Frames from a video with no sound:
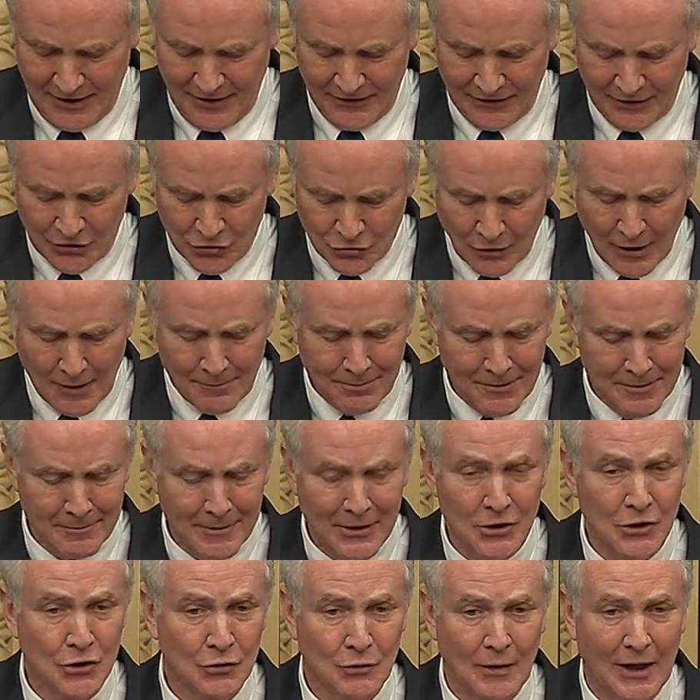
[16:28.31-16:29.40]
the Trump
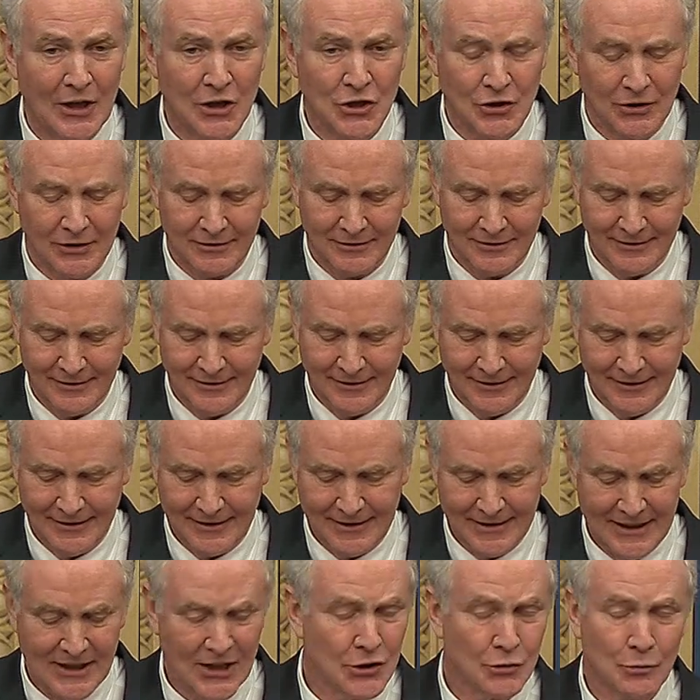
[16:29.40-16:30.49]
administration
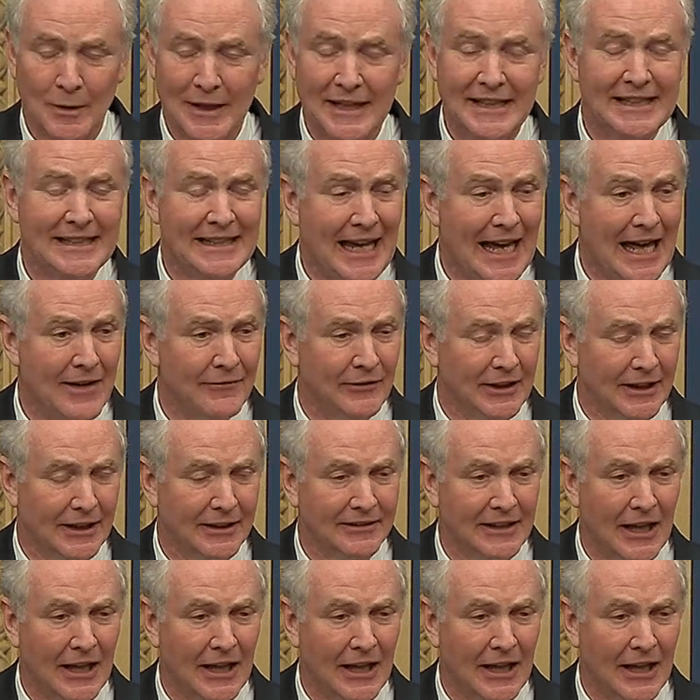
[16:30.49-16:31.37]
is wreaking havoc.